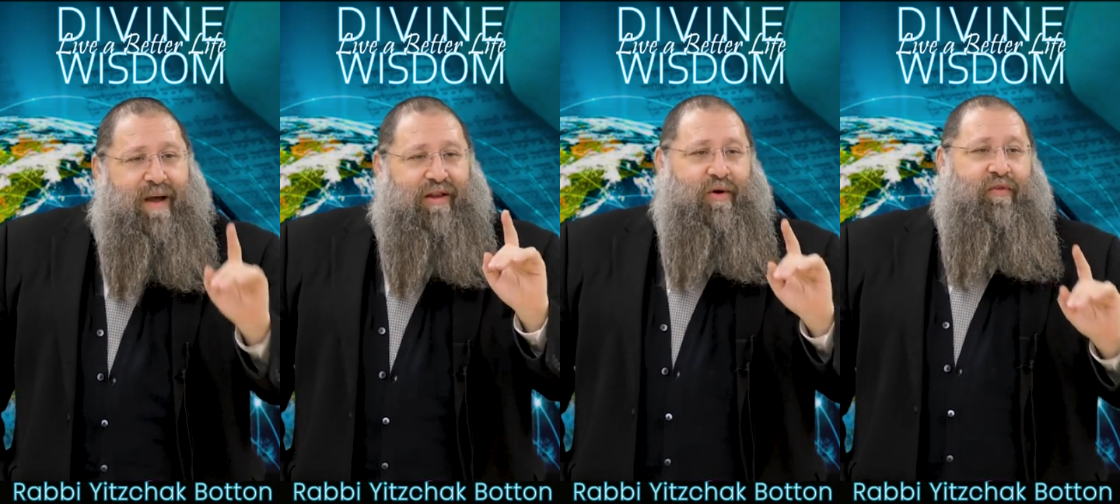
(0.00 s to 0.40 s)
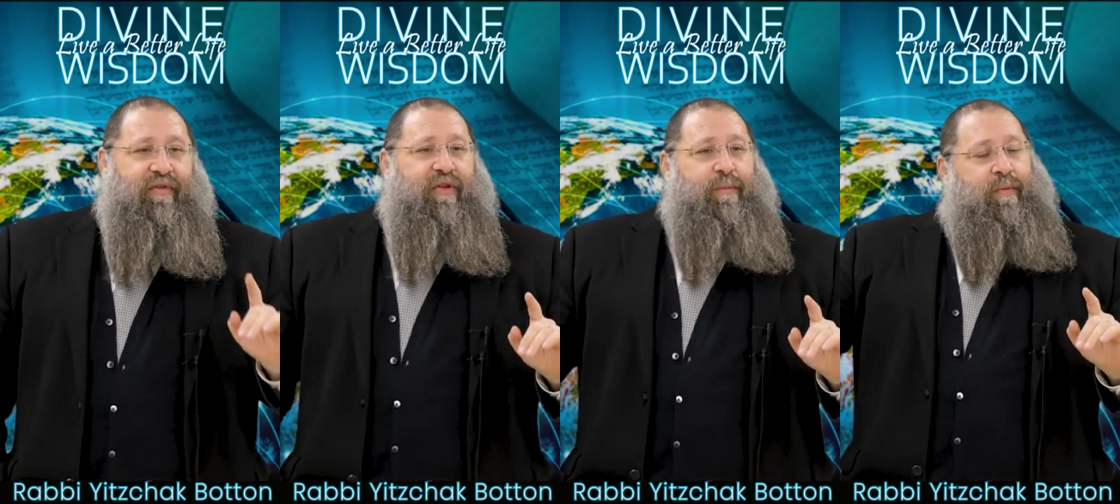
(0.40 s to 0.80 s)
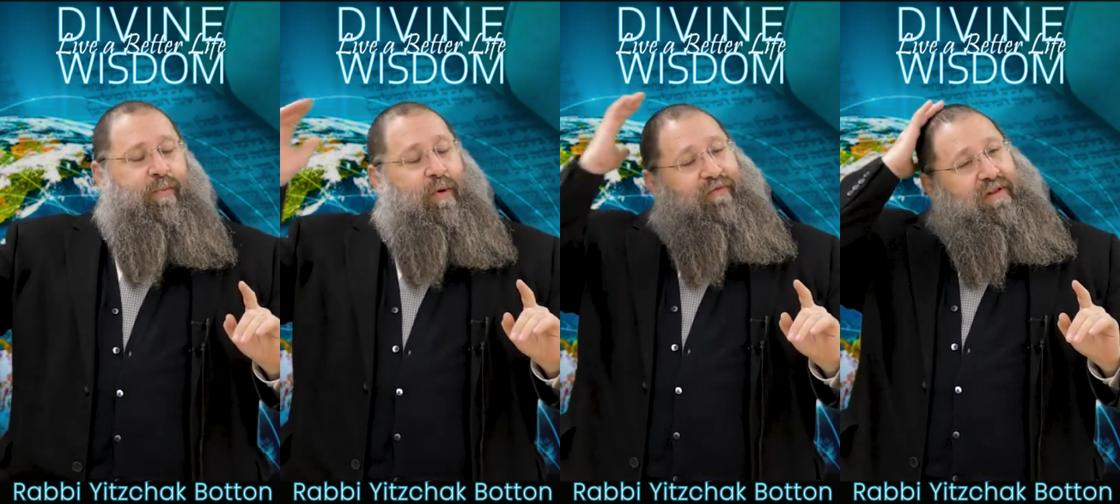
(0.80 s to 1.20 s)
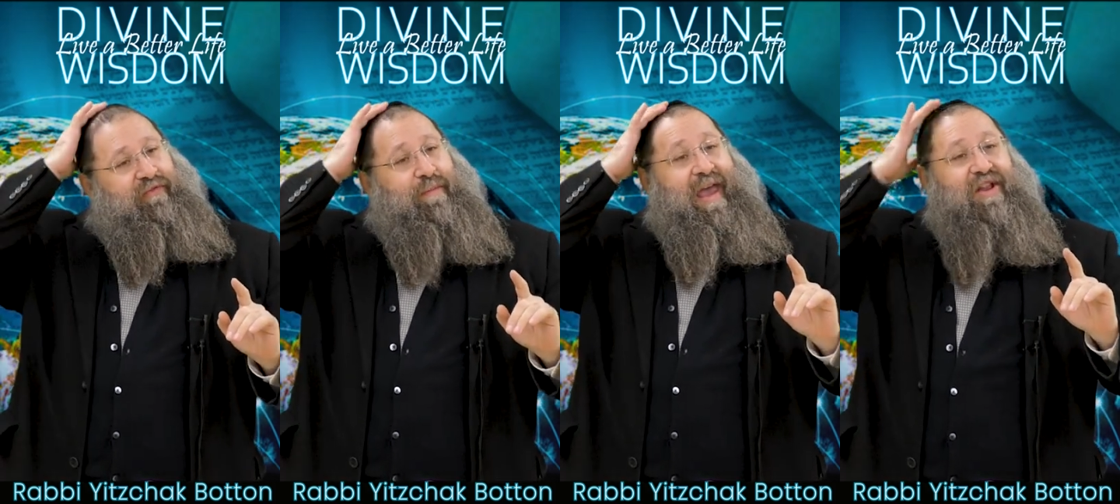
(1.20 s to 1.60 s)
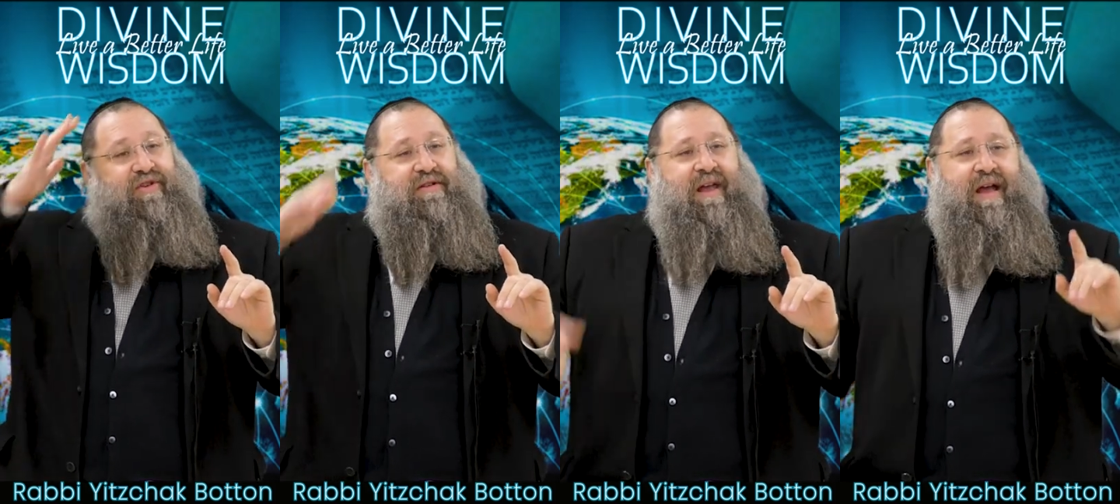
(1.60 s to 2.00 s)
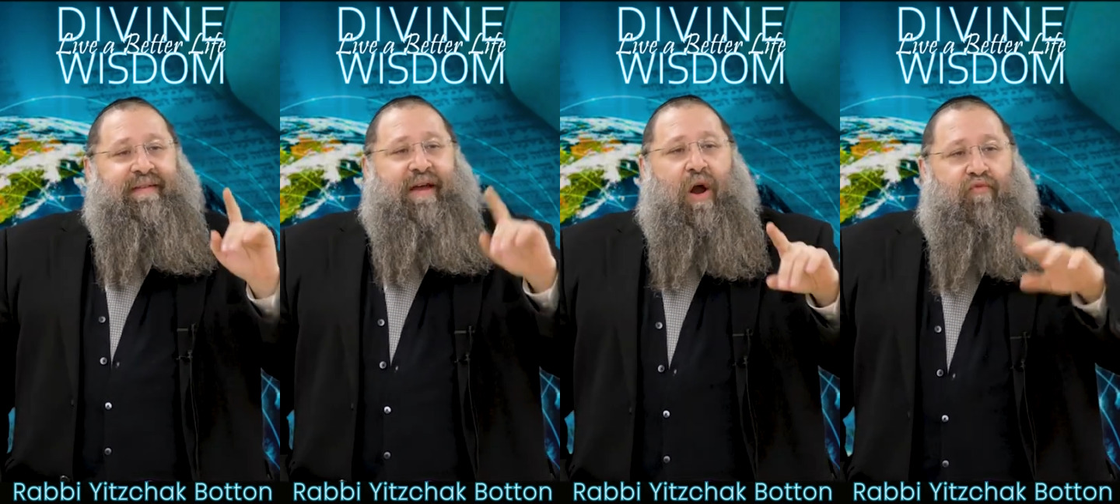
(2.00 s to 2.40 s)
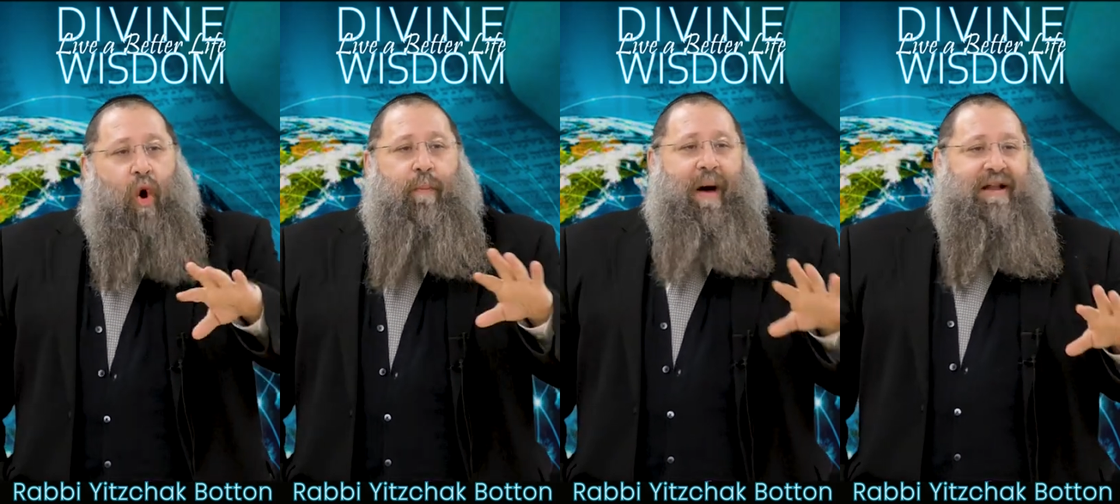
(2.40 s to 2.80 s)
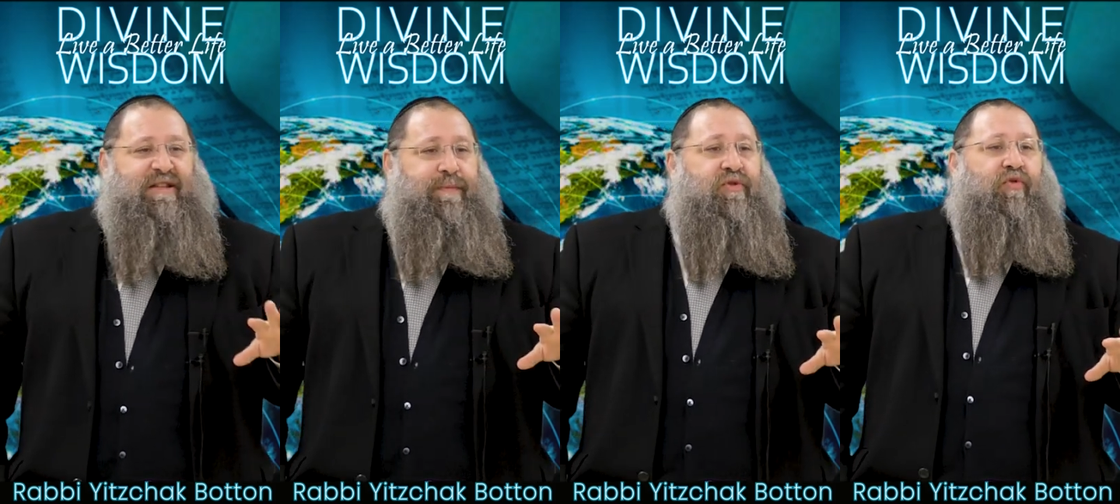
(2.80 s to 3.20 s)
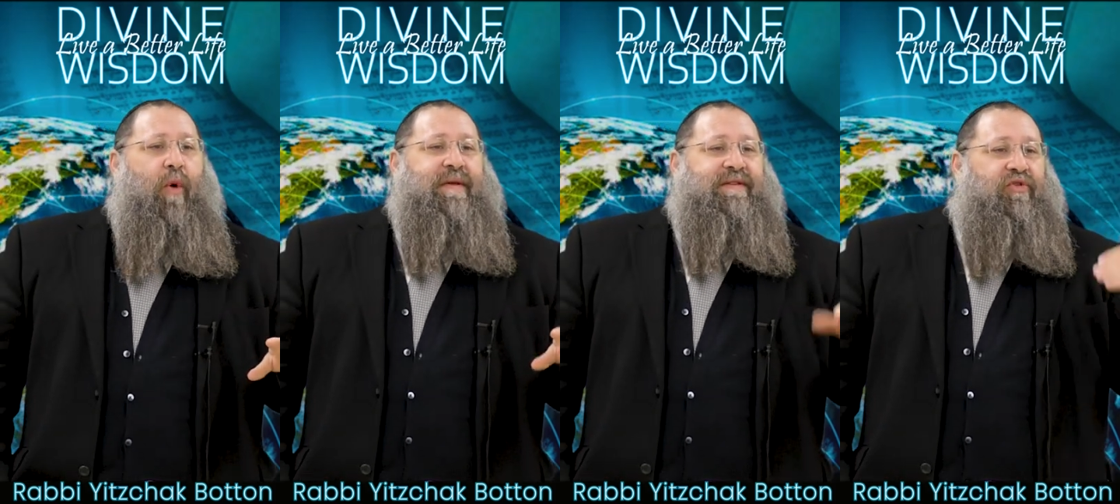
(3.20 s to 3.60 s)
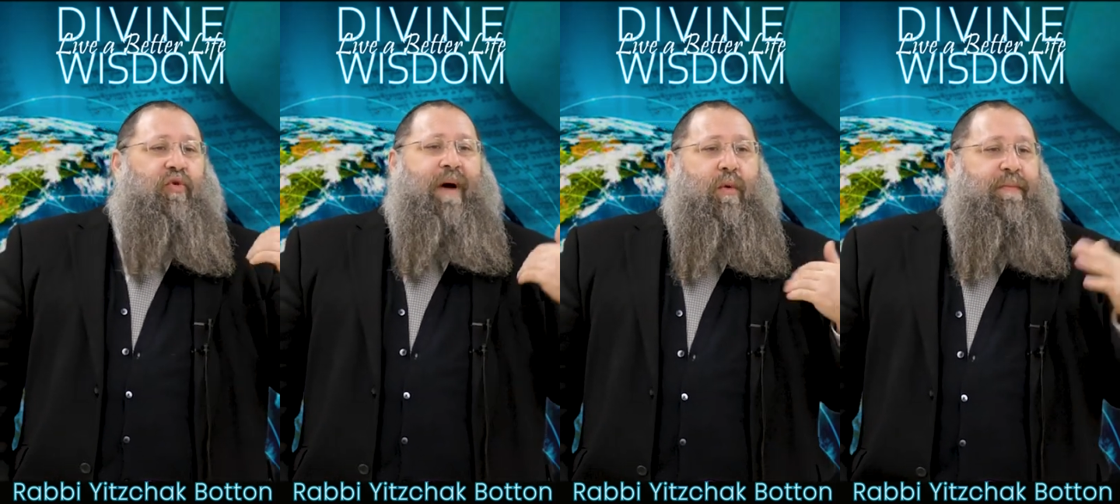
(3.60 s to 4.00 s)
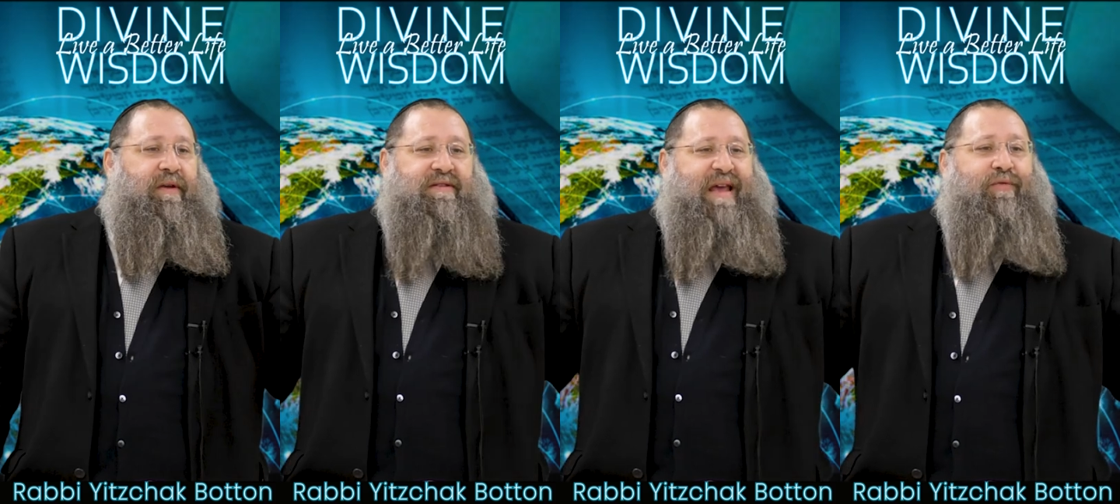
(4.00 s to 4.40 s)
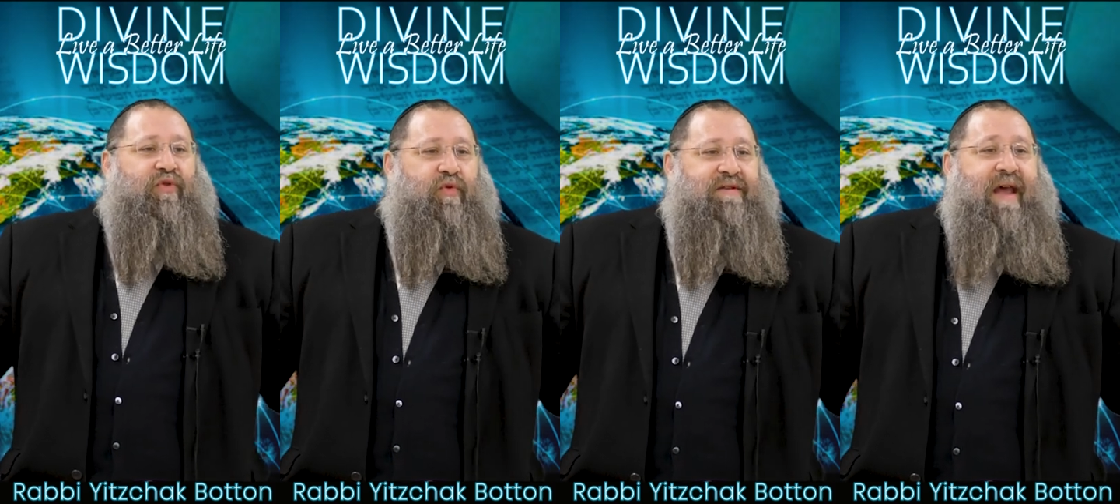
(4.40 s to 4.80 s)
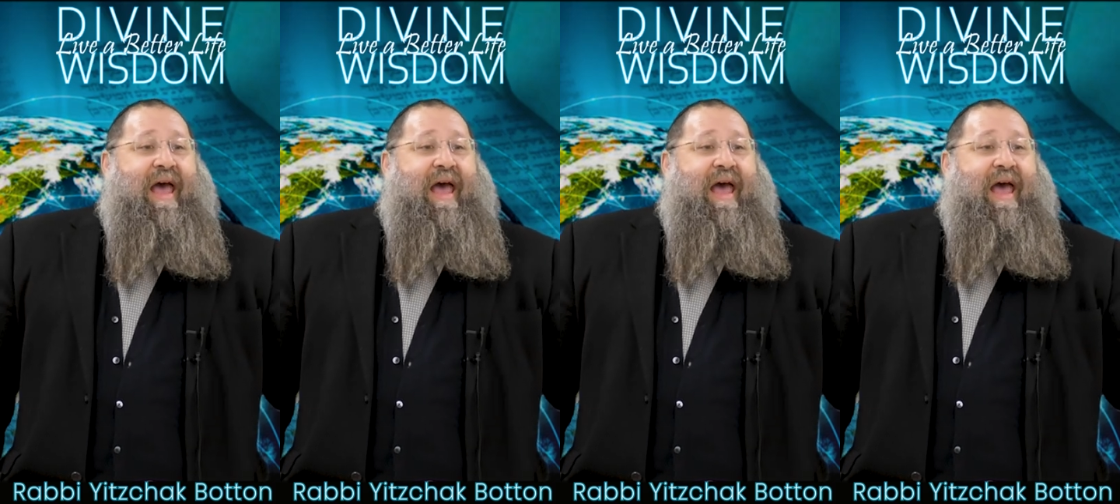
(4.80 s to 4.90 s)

my Torah fulfilled perfectly from angels that are robots, spiritual robots, to do my will because they have no choice.